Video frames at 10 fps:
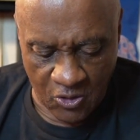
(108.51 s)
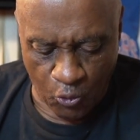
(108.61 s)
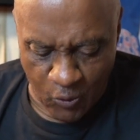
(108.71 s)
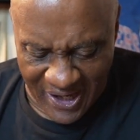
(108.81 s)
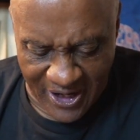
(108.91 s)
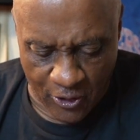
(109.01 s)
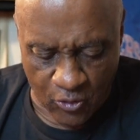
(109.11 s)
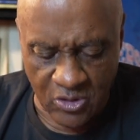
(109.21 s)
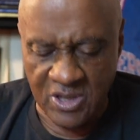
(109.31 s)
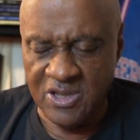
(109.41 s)

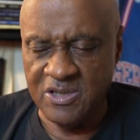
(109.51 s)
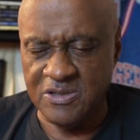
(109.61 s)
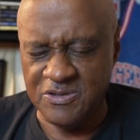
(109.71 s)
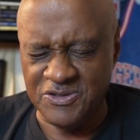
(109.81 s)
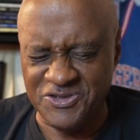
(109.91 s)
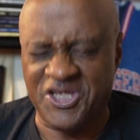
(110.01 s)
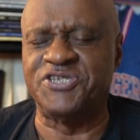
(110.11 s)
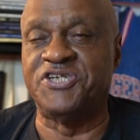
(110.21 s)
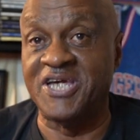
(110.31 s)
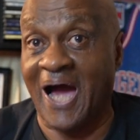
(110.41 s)
where the
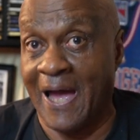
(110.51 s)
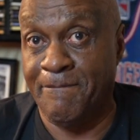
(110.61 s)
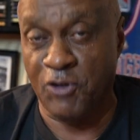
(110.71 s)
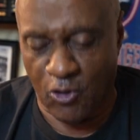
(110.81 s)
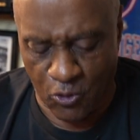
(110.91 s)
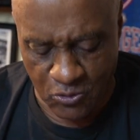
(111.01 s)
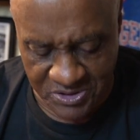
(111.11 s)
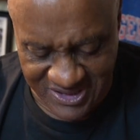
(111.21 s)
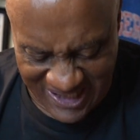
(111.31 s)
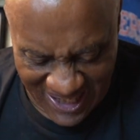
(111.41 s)
GI Bill
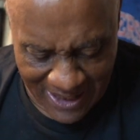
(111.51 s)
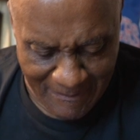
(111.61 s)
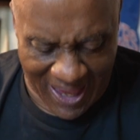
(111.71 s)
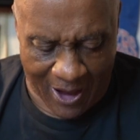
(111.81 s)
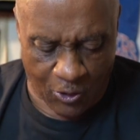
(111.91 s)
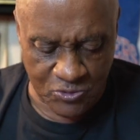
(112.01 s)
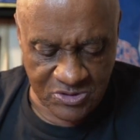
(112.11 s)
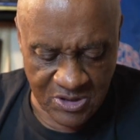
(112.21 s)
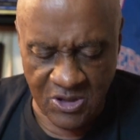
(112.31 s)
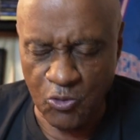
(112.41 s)
came out,
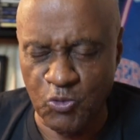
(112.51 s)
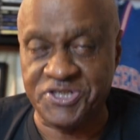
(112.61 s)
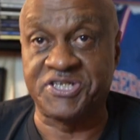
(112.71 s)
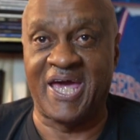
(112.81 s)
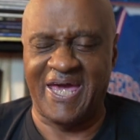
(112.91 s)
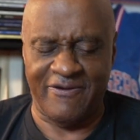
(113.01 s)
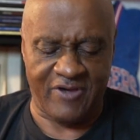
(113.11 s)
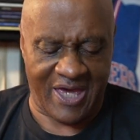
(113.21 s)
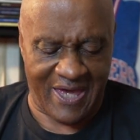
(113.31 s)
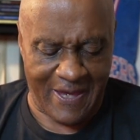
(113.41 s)
which
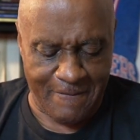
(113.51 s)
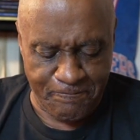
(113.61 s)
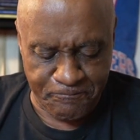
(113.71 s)
gave a